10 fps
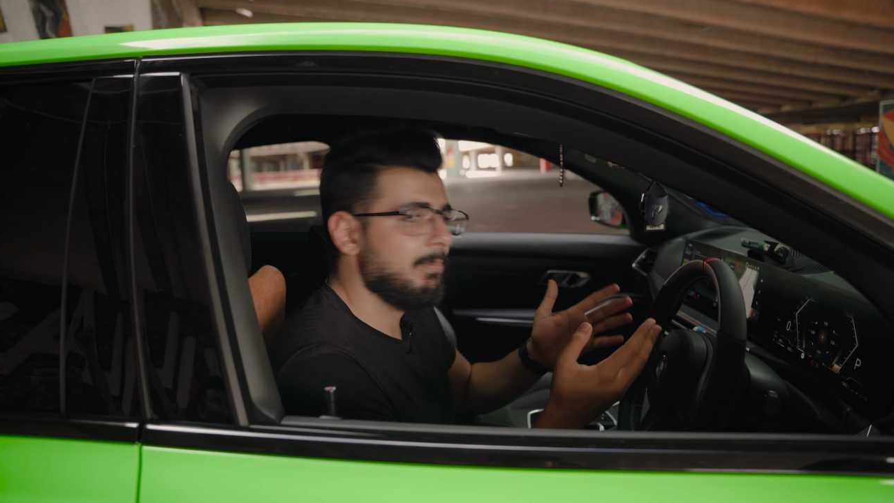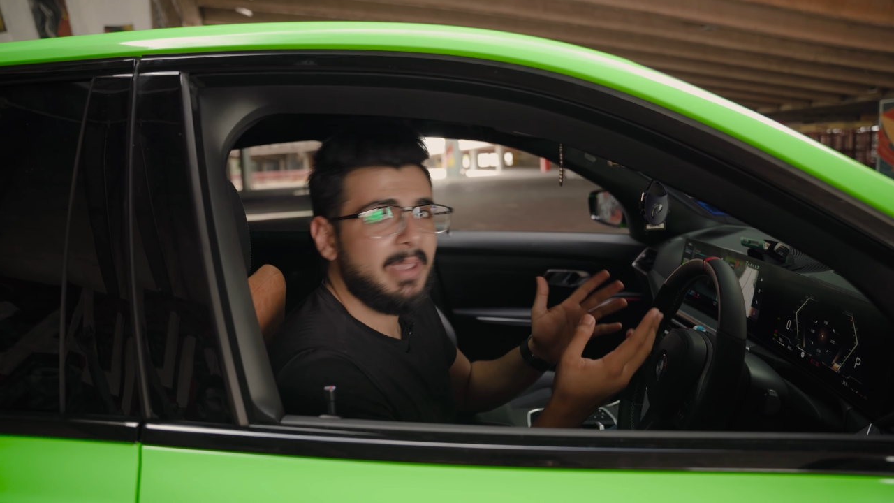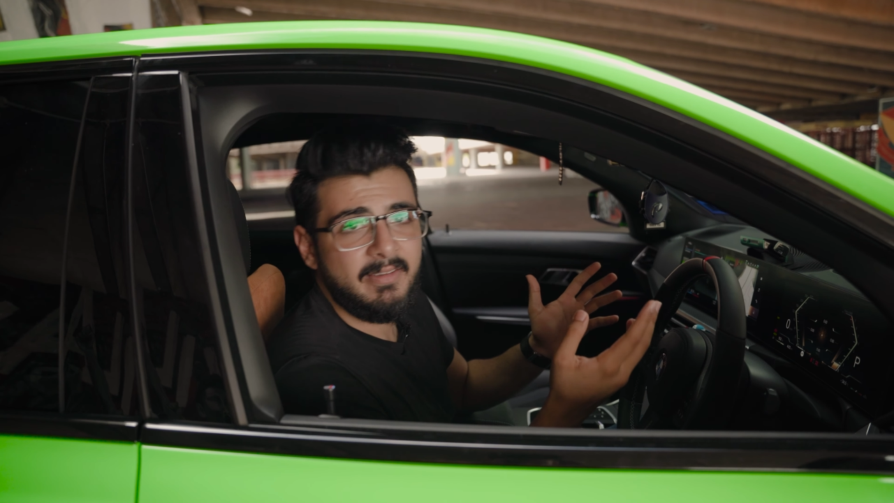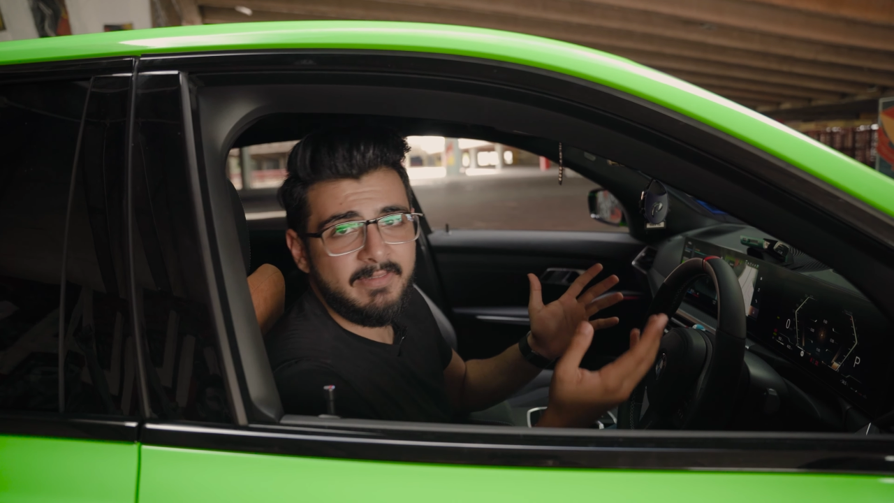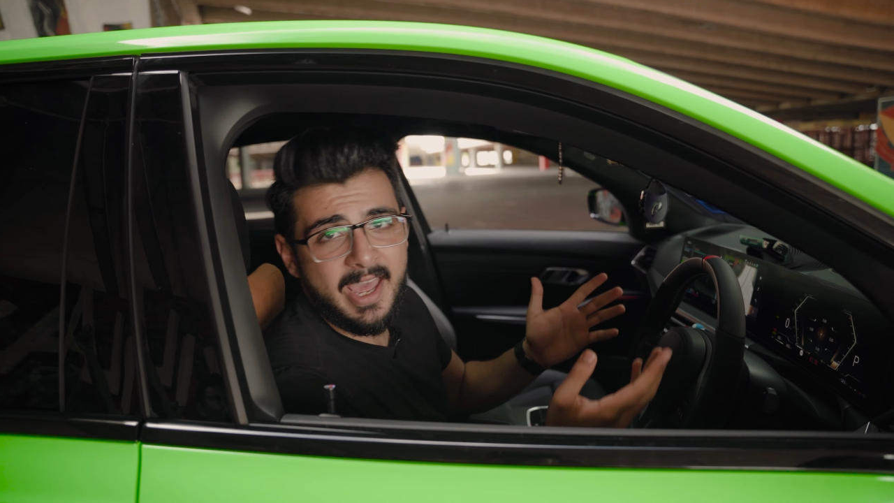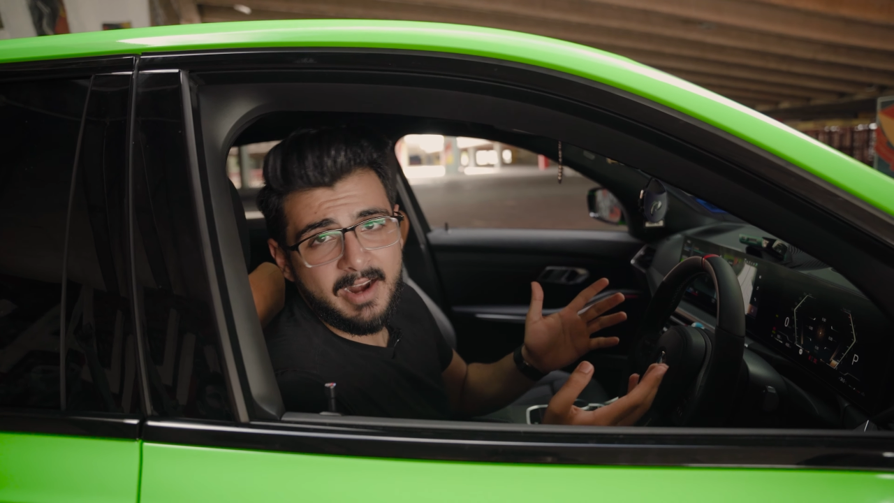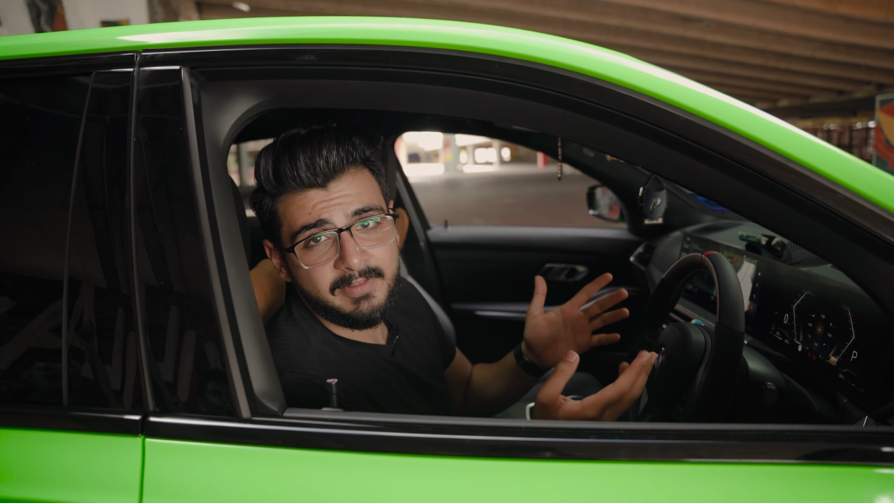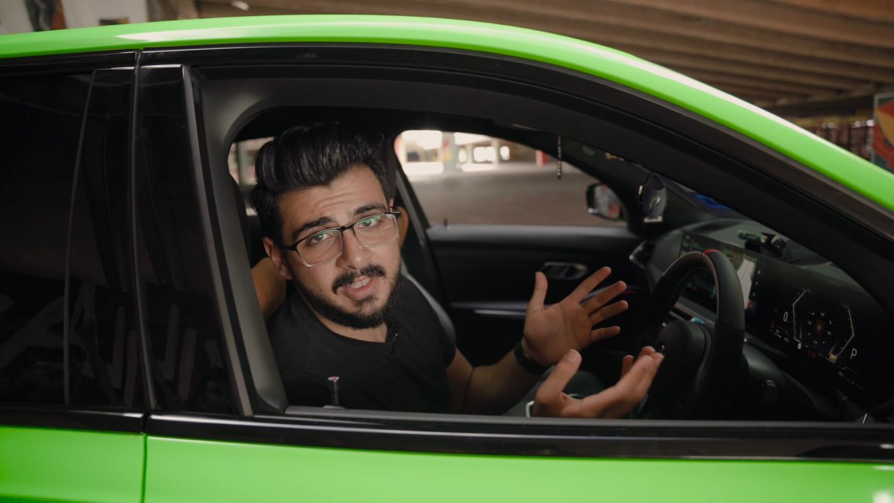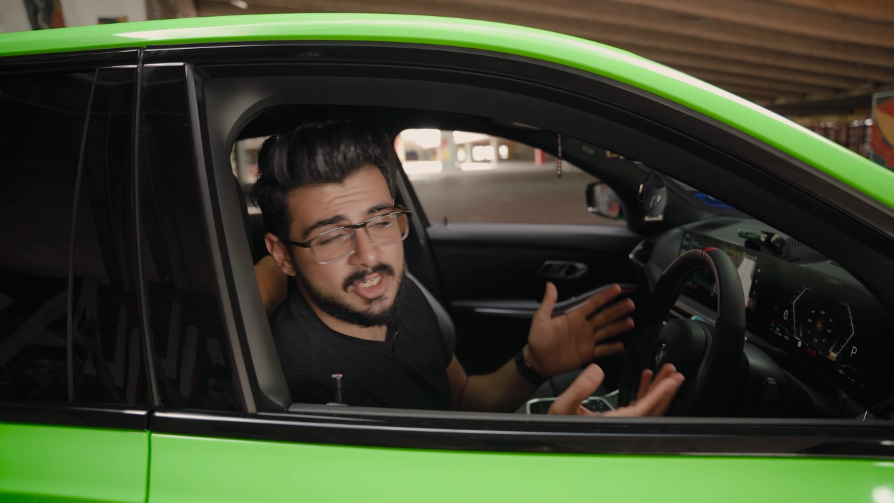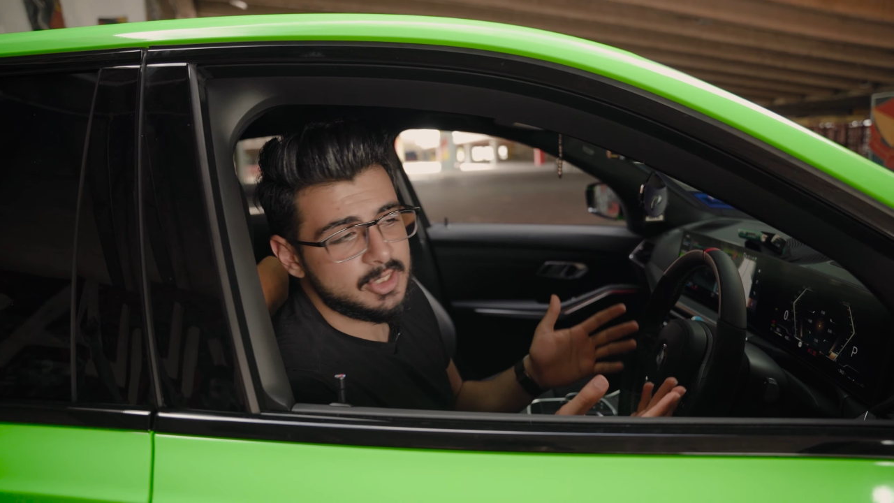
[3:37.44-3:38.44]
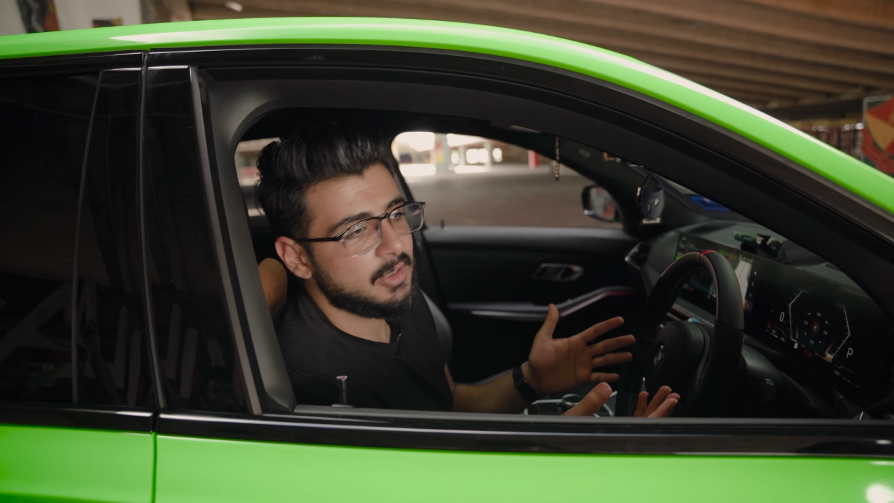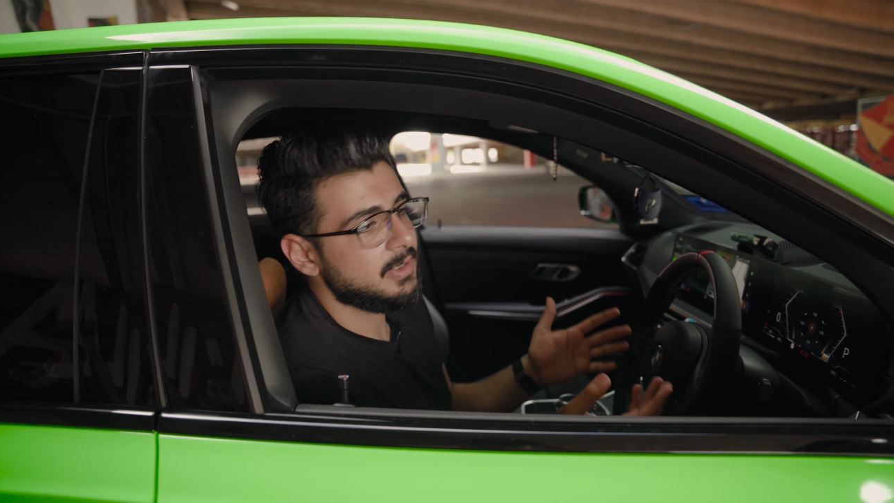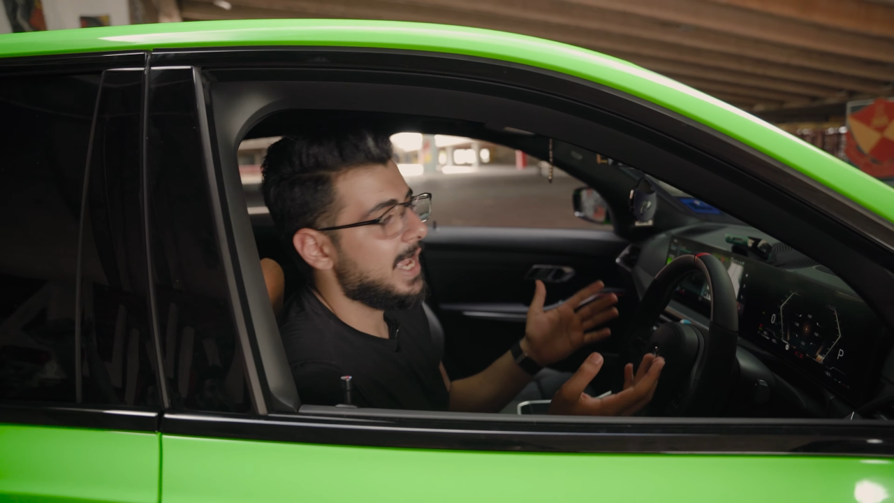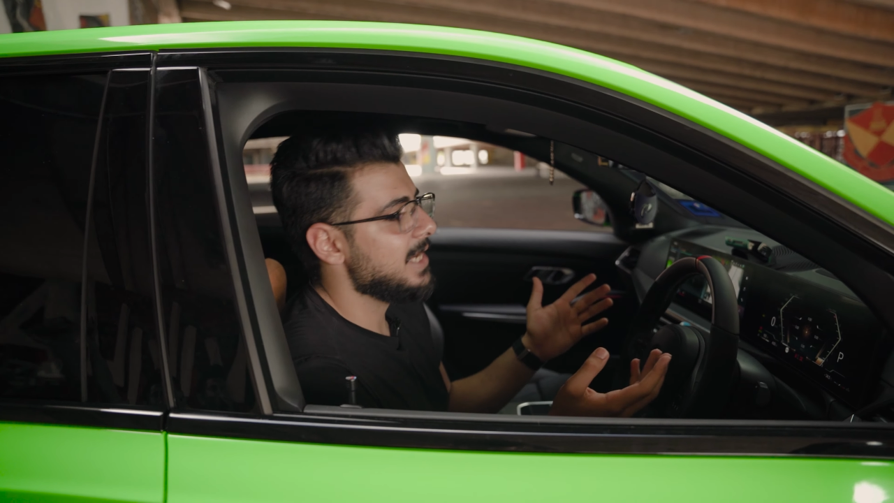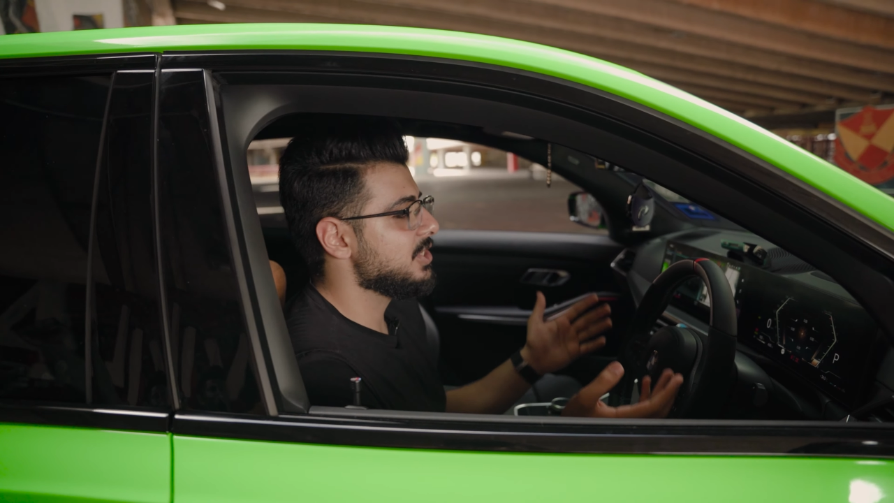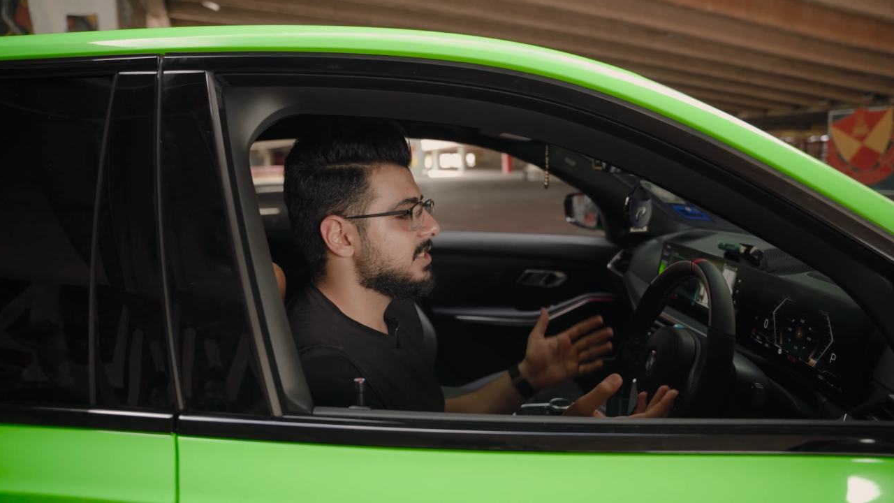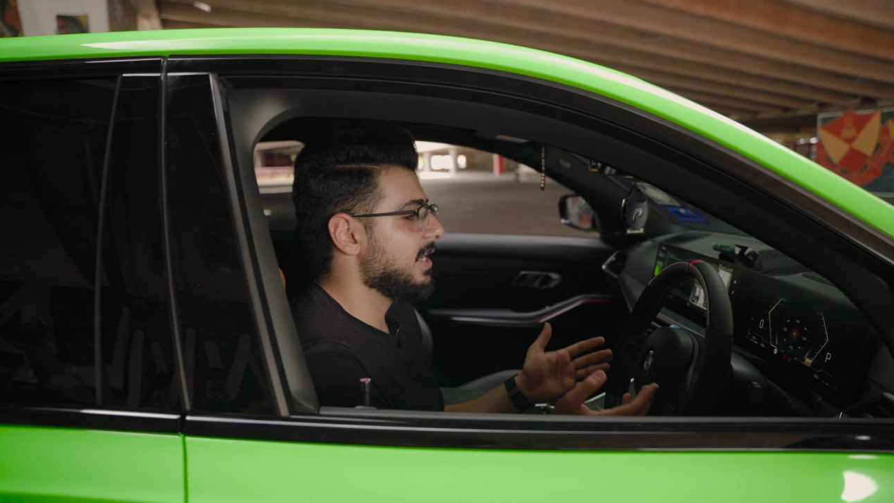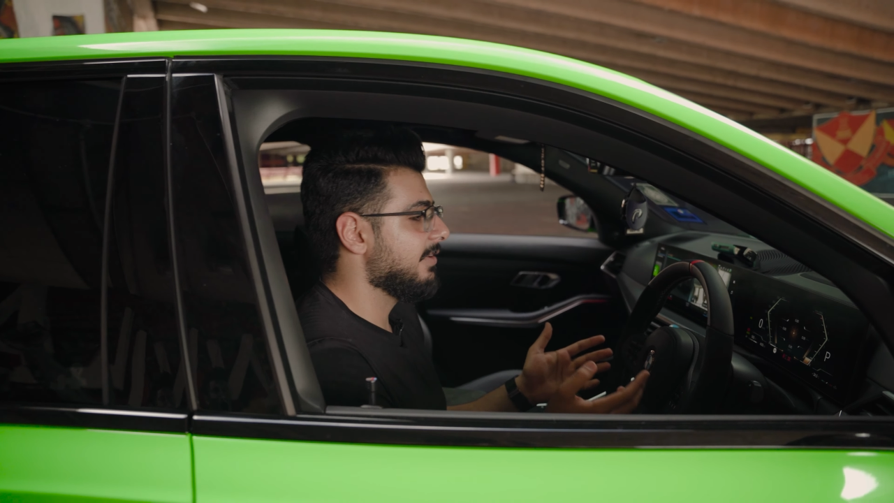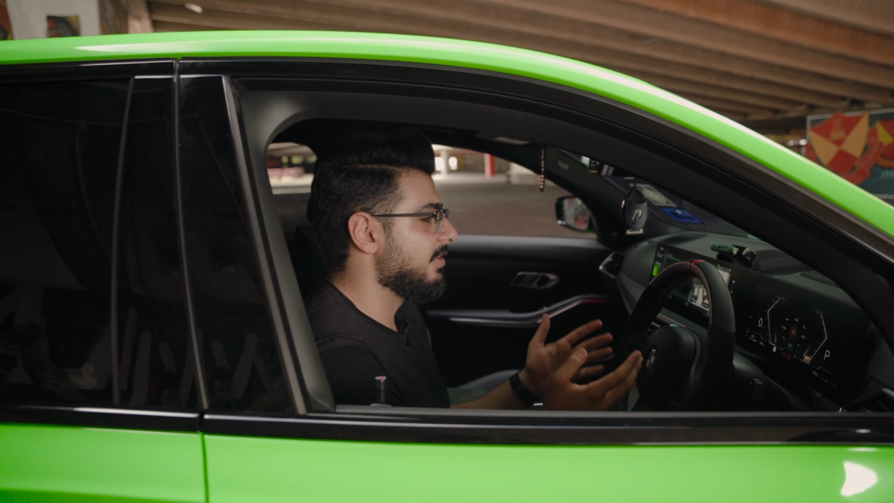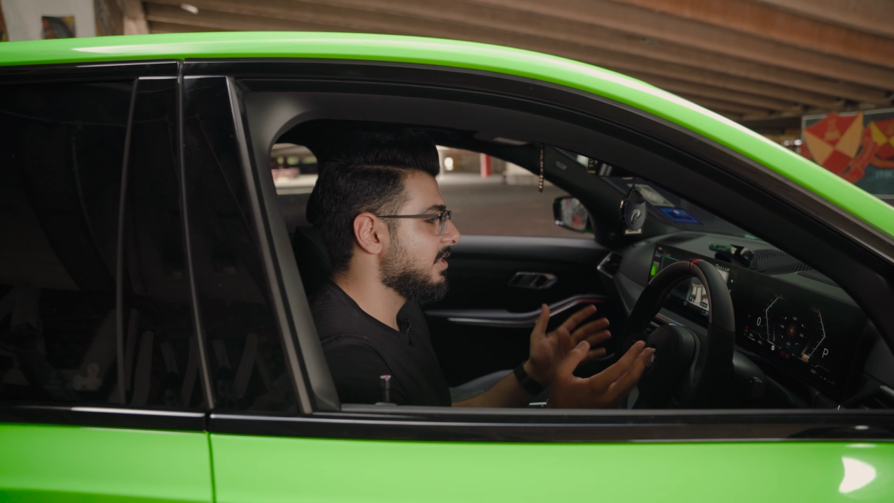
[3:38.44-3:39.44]
a big fan of digital dashes
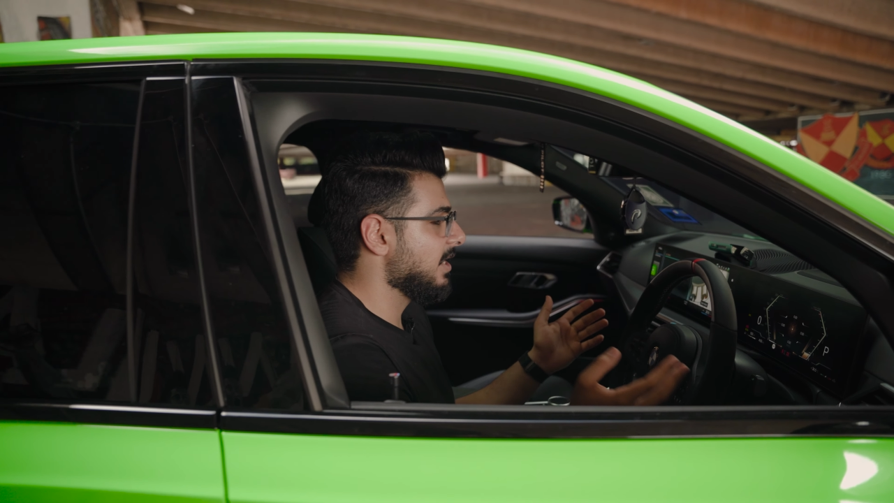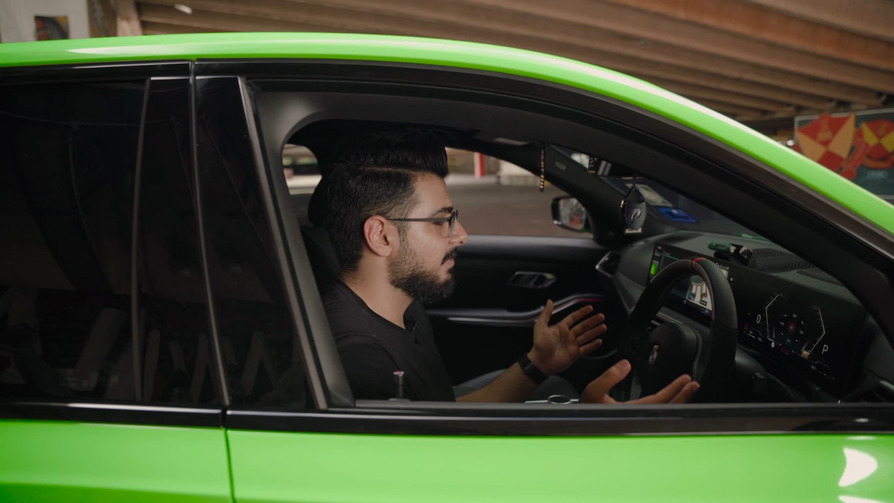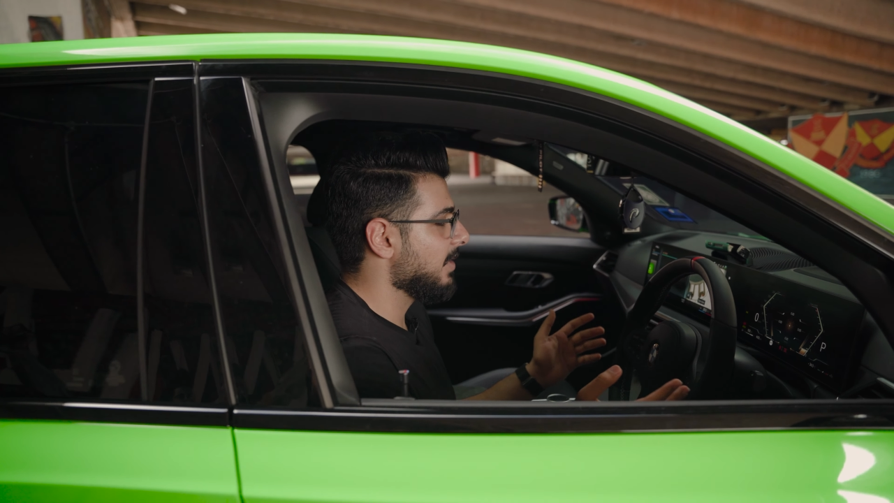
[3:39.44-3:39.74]
and everything,